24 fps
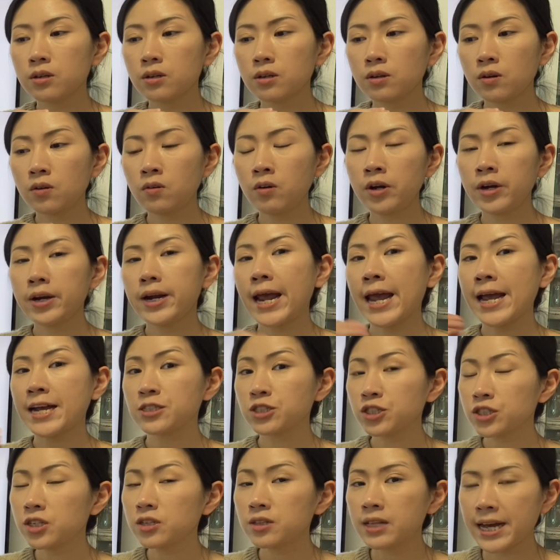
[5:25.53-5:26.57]
or
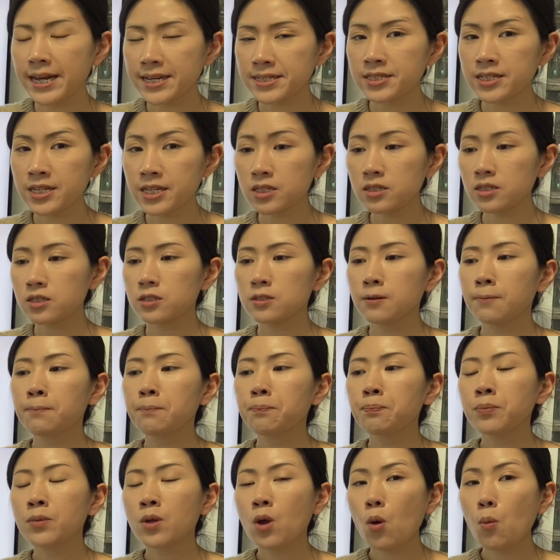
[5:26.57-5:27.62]
actualizes
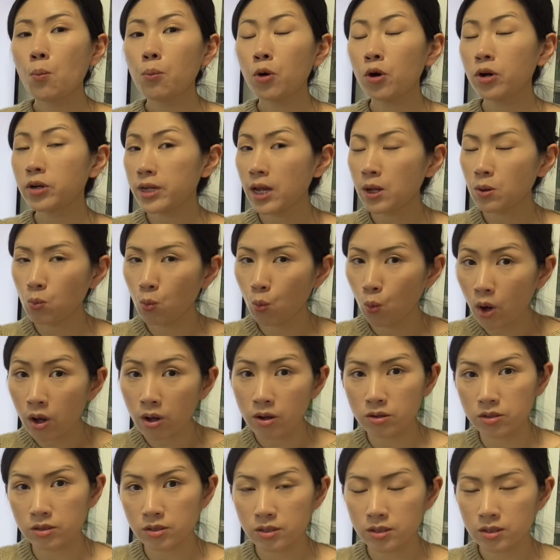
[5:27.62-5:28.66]
more than
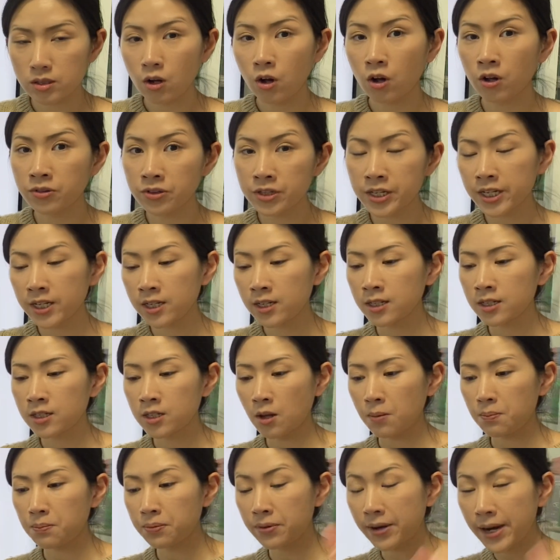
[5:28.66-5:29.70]
once until the
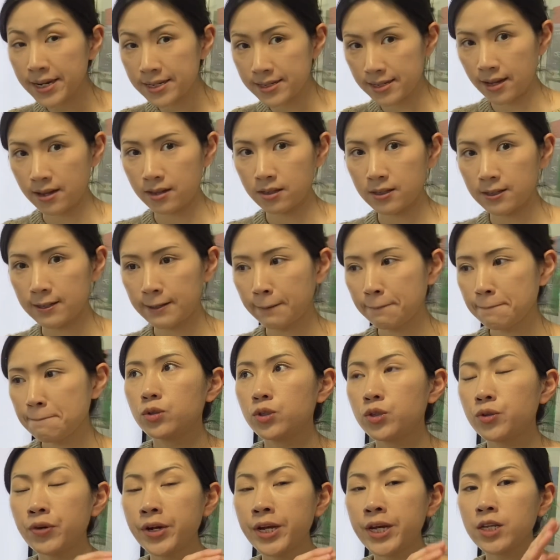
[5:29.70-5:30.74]
present.
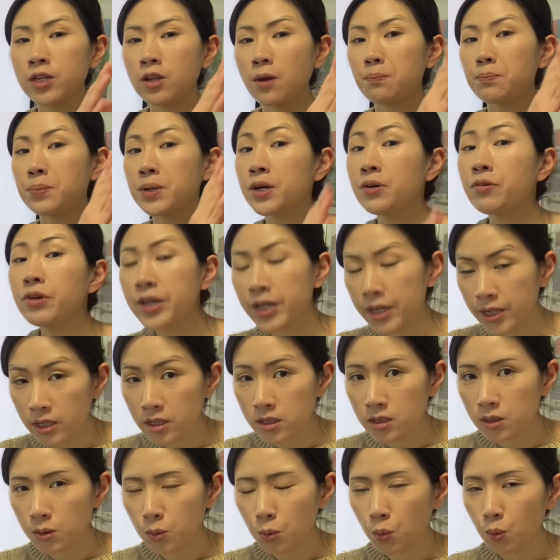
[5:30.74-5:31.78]
During the
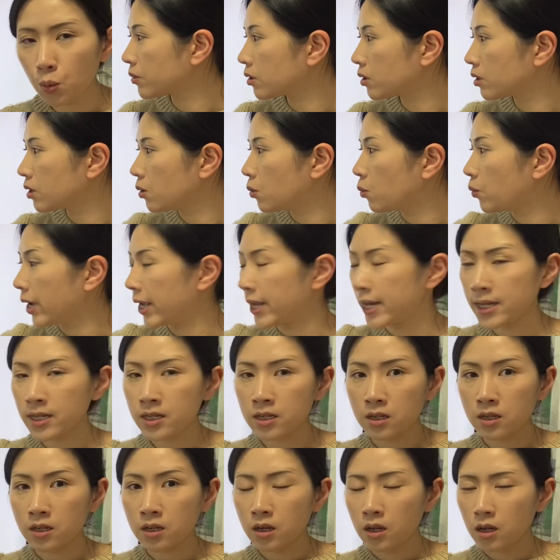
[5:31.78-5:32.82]
period
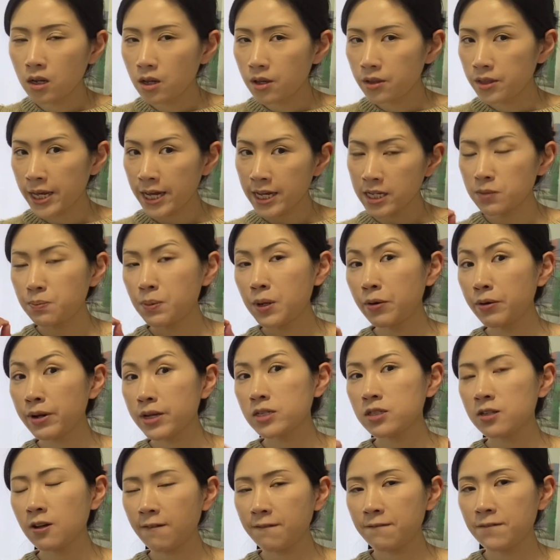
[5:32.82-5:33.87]
when the
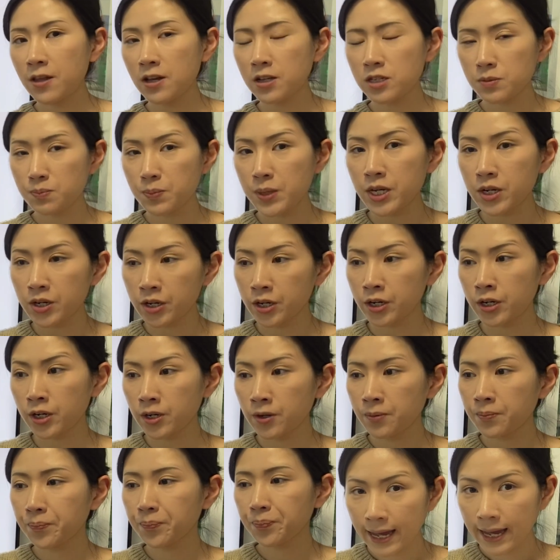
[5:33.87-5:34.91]
experience of the speaker